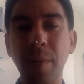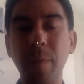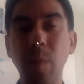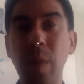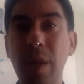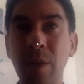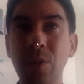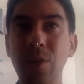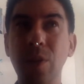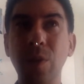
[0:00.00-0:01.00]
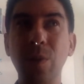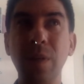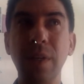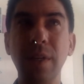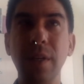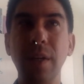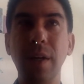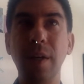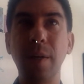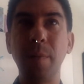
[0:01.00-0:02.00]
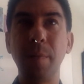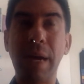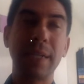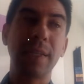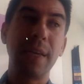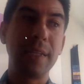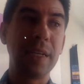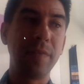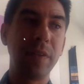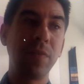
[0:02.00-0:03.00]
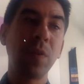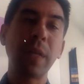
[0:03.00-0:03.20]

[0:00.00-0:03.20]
We can also, back to the idea of the full